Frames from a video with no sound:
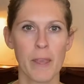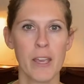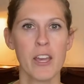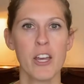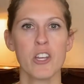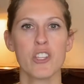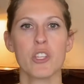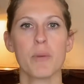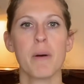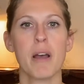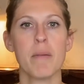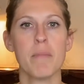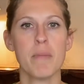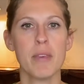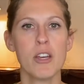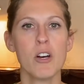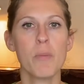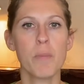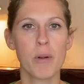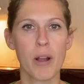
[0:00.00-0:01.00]
So by
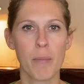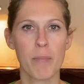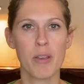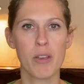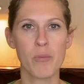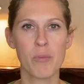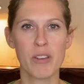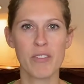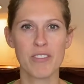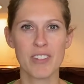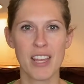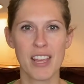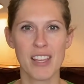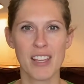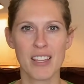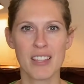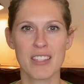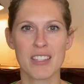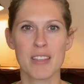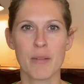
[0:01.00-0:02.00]
meal prepping, we've
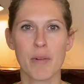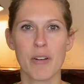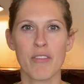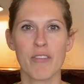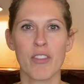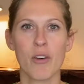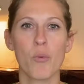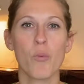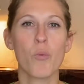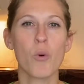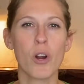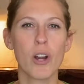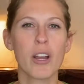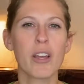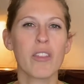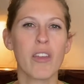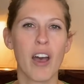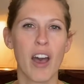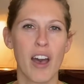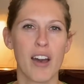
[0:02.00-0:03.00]
taken some of the work
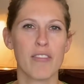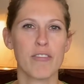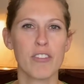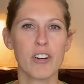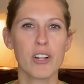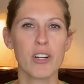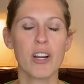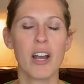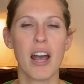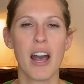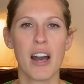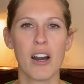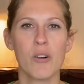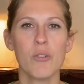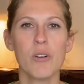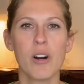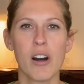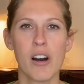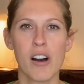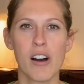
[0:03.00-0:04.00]
and the effort
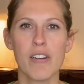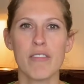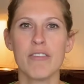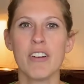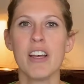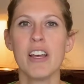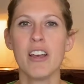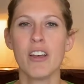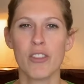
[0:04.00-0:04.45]
out of